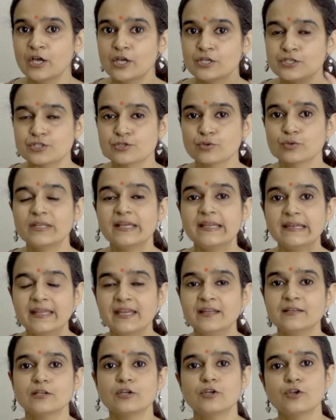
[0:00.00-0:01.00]
So they
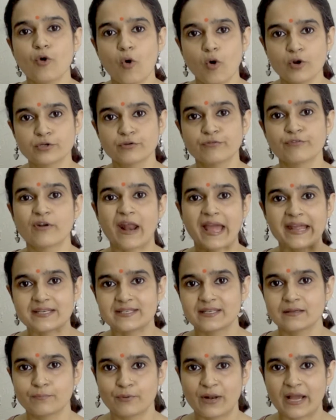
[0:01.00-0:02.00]
need a lot of
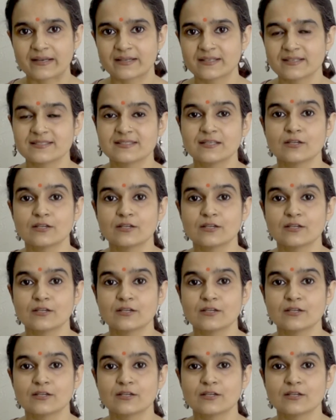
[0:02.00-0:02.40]
writing practice,